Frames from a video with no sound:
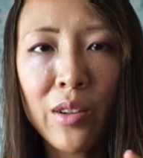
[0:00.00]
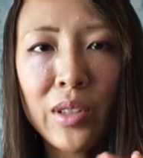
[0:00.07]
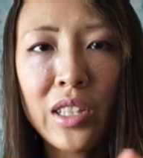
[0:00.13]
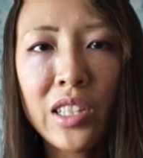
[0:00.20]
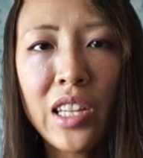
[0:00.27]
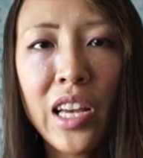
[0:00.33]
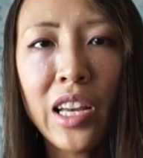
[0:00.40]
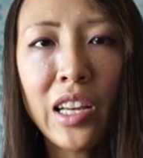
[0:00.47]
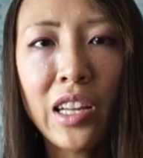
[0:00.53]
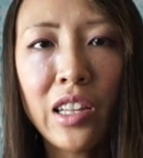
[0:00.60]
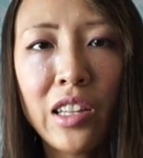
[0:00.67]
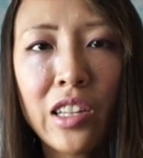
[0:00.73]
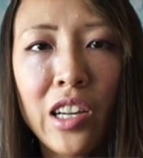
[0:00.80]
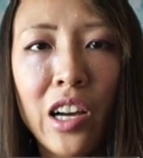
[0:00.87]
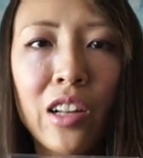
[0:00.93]
I would
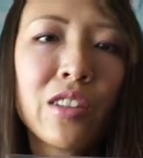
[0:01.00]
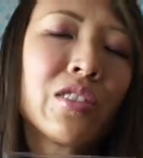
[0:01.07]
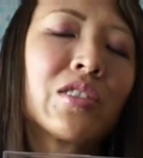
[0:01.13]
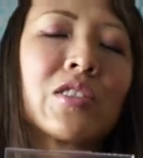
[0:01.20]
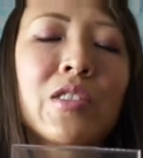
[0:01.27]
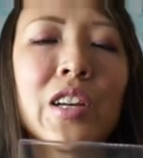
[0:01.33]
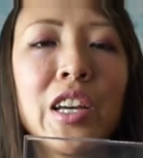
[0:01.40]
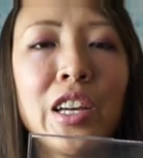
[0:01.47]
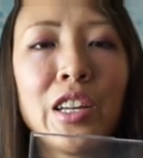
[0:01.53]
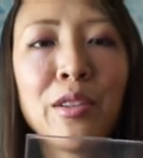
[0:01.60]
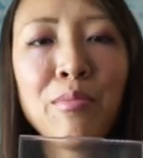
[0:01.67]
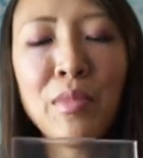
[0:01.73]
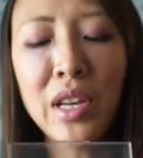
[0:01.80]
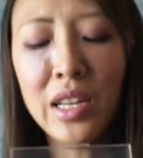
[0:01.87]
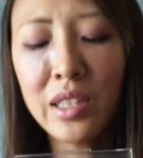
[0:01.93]
say the colors are hit
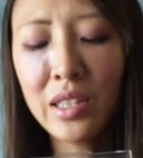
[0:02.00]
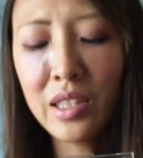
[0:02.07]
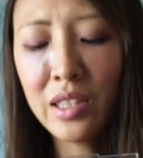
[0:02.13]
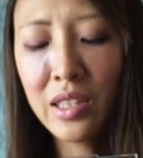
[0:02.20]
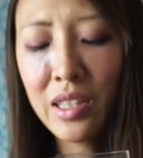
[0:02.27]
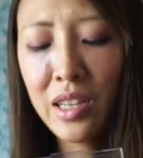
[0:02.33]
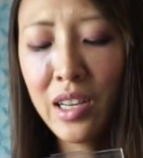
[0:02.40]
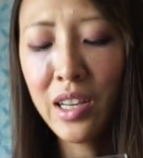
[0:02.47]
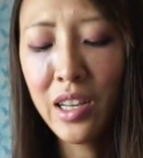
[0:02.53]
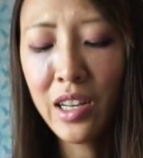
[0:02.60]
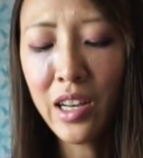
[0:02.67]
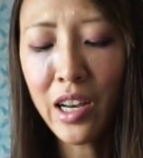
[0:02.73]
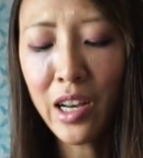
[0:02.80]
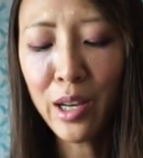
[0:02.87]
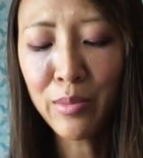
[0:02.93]
and miss,
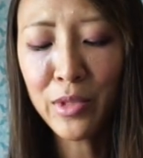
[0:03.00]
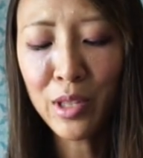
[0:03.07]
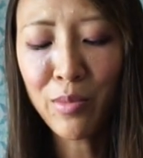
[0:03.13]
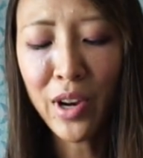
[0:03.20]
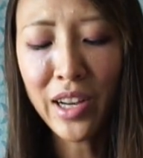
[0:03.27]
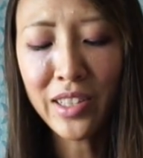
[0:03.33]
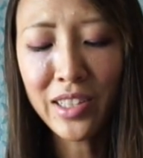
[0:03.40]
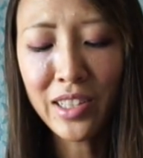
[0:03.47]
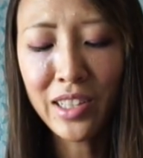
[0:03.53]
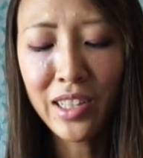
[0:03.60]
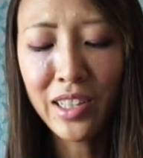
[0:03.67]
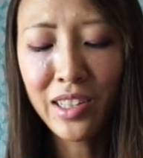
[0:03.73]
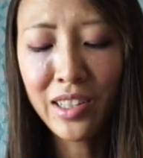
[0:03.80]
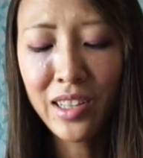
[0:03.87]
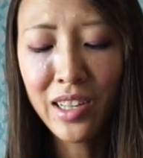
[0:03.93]

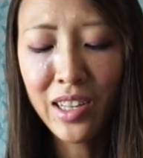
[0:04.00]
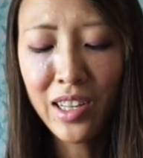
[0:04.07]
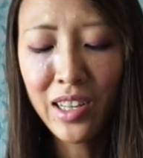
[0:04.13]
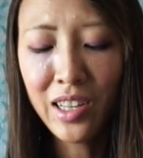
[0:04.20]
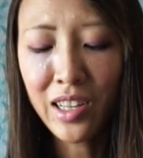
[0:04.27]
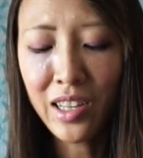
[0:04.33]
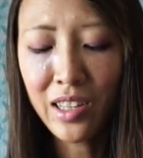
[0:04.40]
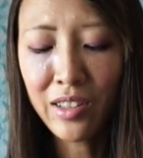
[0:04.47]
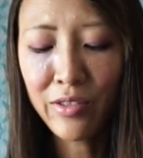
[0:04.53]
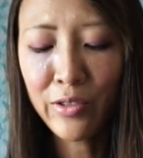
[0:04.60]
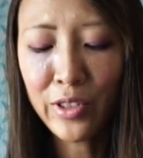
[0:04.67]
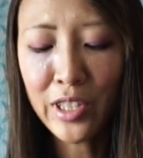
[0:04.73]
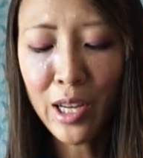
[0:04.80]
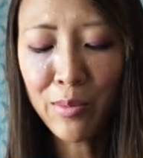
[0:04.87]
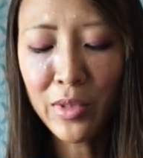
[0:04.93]
surprisingly.
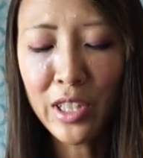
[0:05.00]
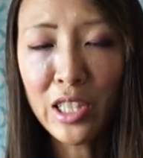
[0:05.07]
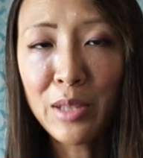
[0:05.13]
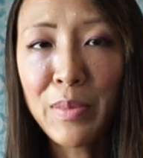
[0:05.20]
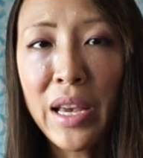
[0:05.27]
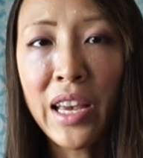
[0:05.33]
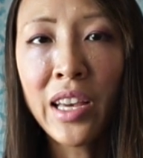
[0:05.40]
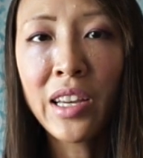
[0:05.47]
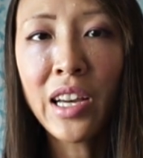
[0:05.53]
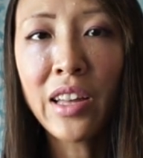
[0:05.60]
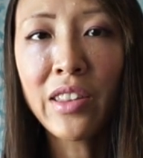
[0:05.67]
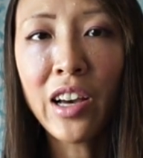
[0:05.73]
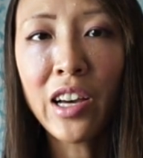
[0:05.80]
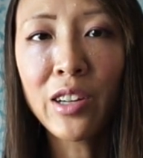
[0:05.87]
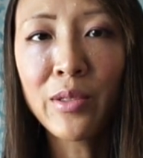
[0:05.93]
For example, this pink,
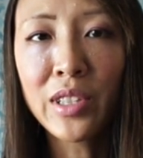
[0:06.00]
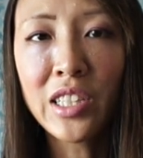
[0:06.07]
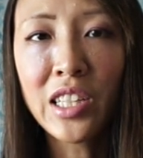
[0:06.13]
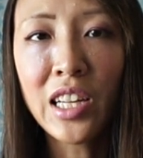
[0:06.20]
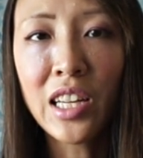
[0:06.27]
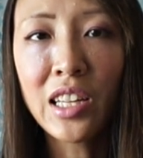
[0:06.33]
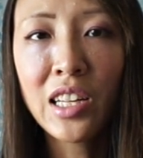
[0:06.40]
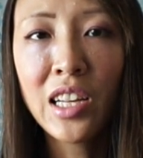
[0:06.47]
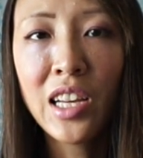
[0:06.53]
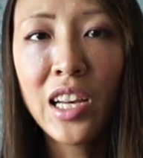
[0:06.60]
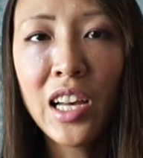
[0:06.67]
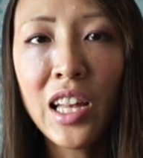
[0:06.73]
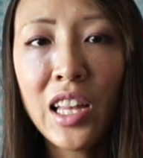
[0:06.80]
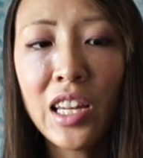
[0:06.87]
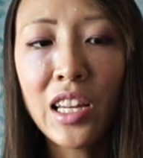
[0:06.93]
I thought it was gonna,
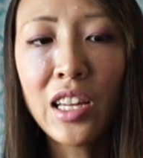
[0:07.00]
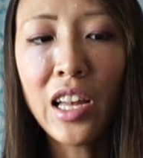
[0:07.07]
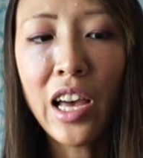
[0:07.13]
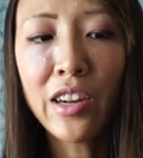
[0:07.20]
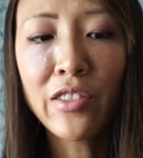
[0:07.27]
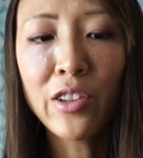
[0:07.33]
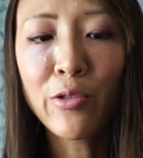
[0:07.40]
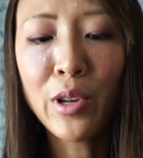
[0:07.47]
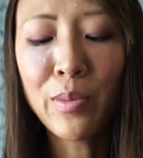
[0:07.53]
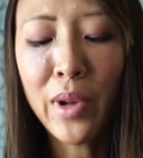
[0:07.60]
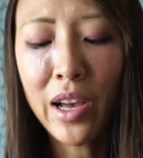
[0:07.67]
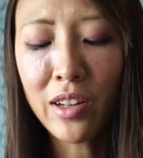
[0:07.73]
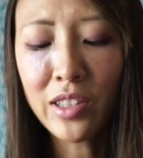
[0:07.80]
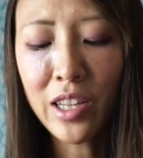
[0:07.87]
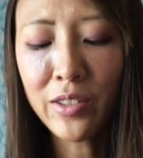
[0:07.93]
out of the 3
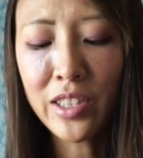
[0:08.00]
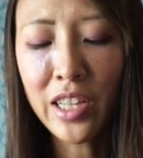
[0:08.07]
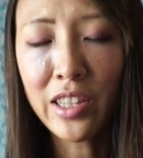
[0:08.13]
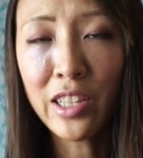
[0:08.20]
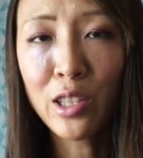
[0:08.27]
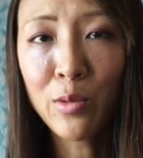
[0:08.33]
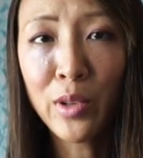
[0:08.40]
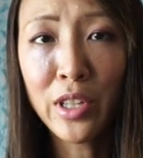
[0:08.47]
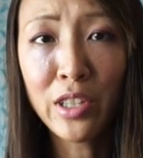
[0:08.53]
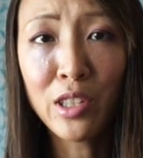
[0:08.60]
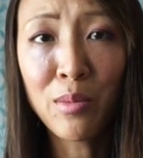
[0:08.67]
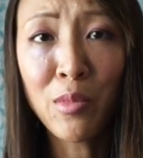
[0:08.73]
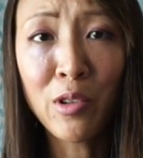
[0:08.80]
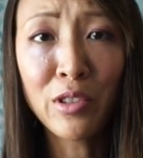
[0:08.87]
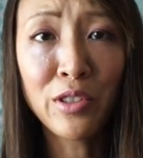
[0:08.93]
palettes, I would say this one is
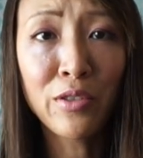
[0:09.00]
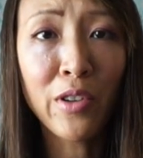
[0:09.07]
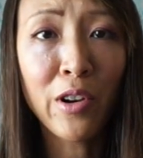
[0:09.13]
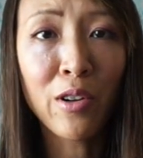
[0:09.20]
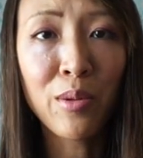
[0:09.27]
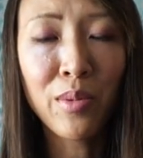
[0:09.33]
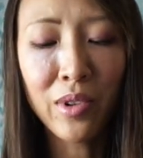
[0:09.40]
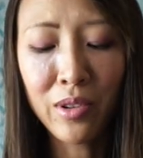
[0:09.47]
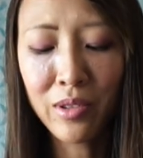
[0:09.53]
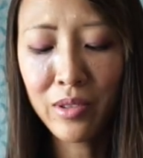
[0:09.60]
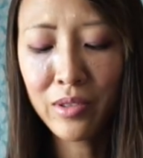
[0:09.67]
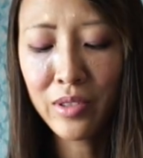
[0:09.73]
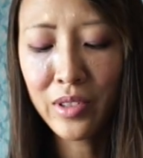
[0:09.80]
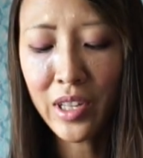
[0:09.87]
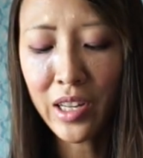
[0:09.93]
the most
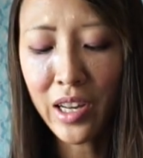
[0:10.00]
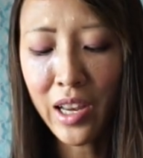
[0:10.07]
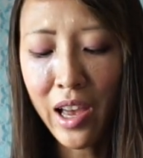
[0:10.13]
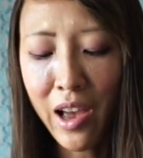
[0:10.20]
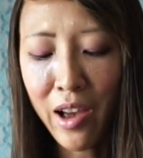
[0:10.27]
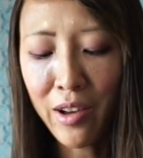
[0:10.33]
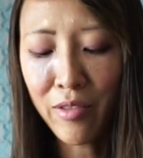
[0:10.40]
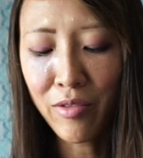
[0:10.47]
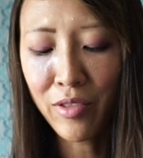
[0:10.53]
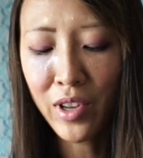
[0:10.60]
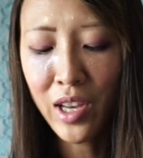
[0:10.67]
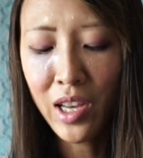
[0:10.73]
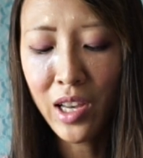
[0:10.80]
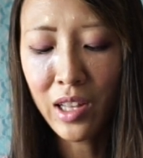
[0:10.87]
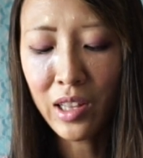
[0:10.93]
variable that I have.
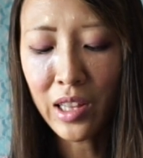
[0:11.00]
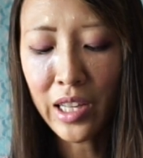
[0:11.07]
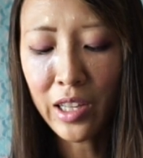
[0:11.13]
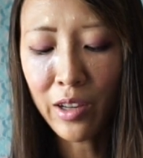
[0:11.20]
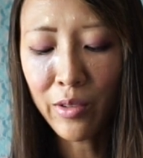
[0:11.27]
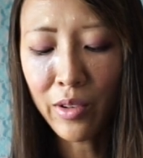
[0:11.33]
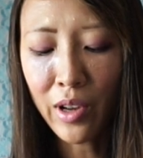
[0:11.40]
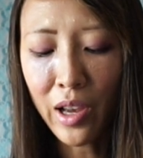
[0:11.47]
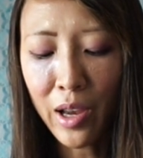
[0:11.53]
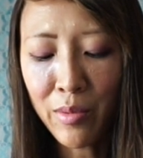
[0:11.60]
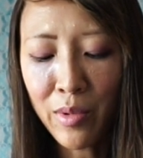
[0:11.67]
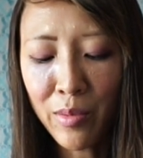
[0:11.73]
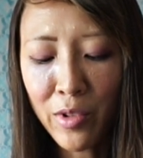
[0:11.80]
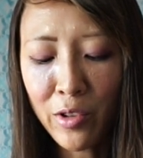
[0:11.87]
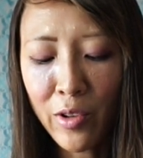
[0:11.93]
Like, I
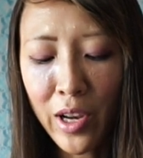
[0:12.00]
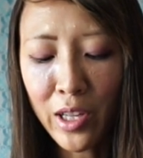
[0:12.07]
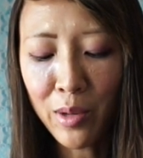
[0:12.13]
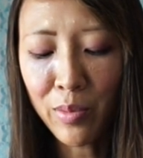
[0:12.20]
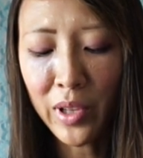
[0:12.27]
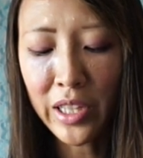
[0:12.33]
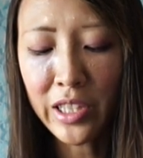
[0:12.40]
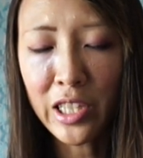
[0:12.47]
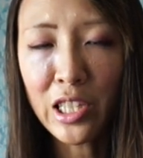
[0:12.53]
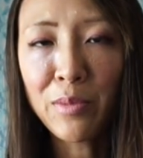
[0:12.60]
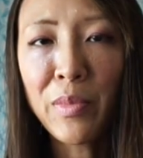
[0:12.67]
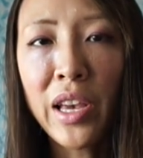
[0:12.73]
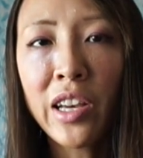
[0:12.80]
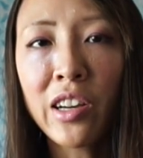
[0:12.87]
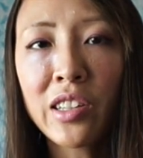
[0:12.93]
remember trying to place this
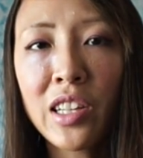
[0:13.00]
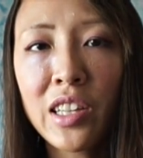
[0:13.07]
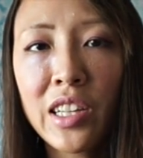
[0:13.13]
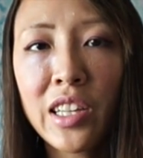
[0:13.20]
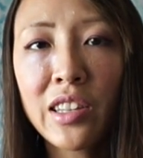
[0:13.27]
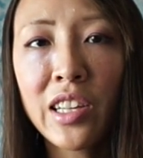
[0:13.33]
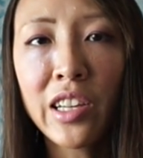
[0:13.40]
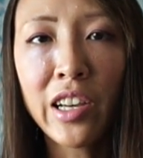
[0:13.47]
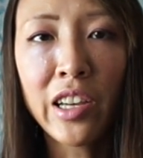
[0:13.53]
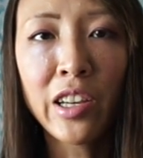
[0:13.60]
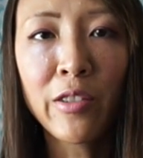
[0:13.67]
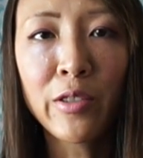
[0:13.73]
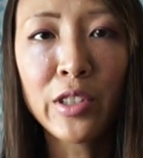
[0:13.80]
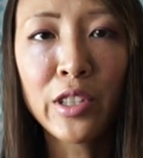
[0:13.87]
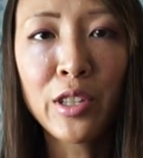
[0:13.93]
pink on the lid thinking
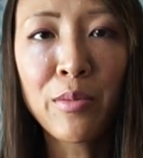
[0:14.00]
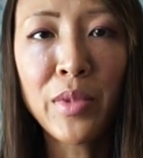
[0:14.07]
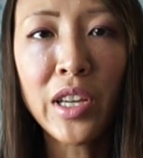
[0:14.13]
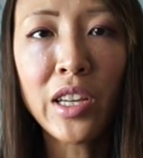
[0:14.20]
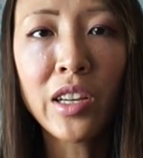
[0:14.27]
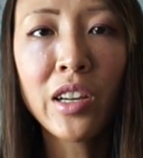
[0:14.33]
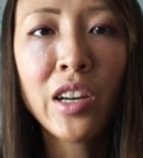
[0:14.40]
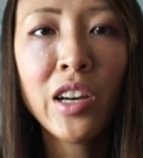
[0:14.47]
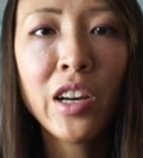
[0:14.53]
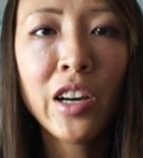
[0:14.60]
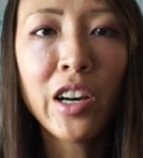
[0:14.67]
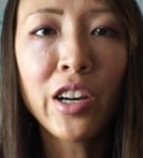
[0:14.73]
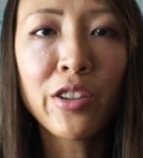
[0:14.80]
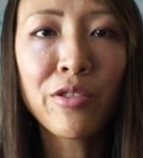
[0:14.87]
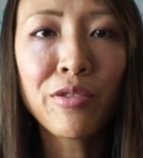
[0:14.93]
it was gonna be
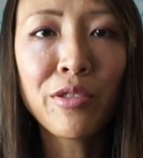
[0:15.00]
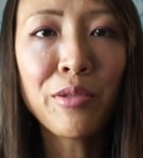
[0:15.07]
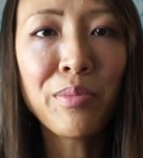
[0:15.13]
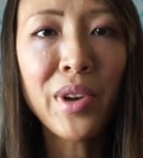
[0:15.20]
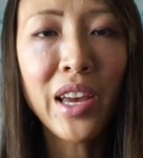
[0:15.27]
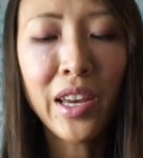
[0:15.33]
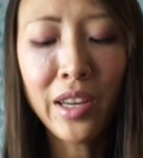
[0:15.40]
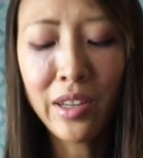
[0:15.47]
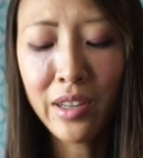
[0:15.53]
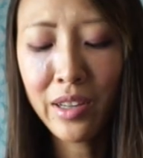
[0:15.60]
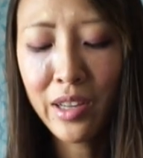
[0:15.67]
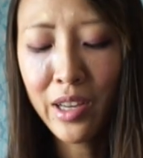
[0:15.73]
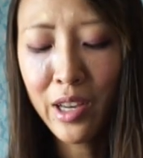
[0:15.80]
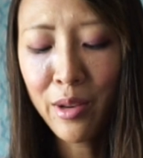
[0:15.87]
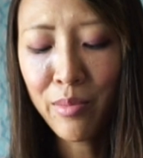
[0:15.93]
a true pink,
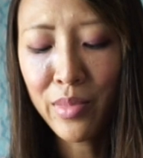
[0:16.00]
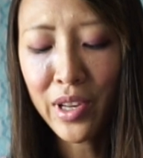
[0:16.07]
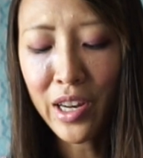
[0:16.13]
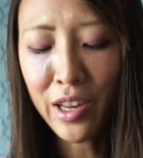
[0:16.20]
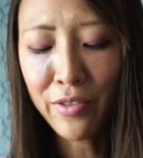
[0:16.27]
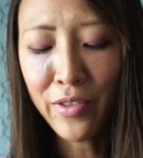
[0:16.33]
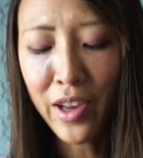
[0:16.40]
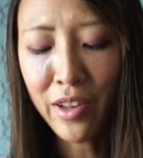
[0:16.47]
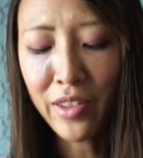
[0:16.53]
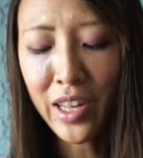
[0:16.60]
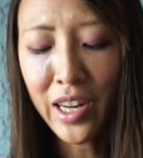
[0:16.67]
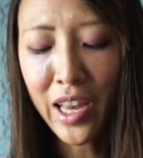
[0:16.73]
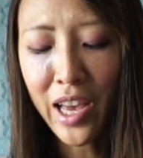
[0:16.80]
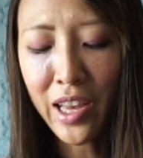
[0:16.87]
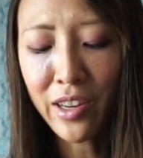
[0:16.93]
but I found
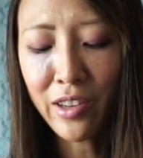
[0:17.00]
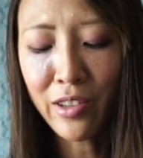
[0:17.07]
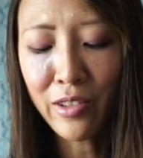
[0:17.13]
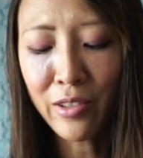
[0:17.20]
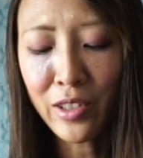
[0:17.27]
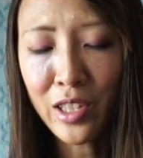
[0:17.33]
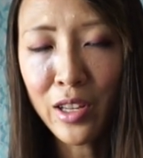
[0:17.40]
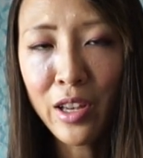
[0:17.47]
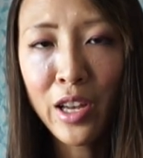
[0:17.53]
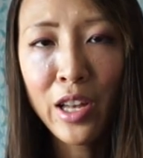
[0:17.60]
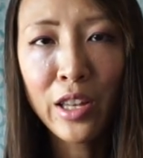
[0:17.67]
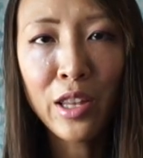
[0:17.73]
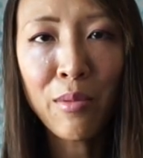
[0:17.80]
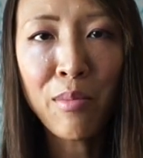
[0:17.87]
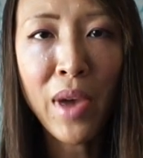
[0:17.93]
that I had to use
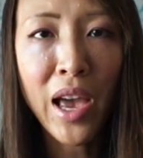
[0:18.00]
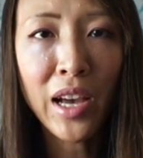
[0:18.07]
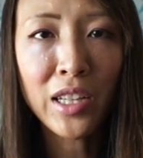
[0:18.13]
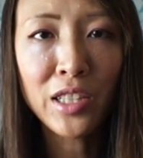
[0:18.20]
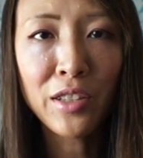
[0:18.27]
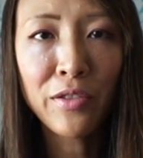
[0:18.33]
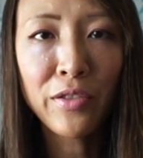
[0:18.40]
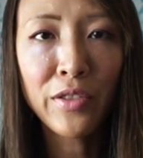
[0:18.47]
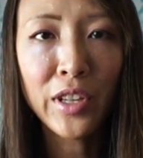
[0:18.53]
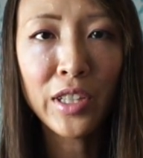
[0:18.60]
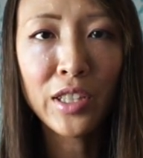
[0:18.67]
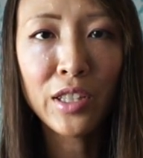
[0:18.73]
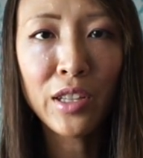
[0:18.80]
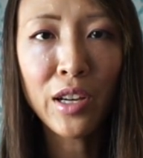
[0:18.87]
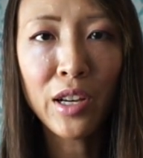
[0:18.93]
the Max
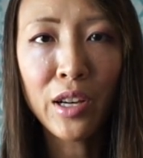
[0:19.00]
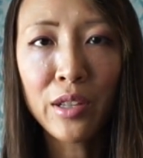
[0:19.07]
Fix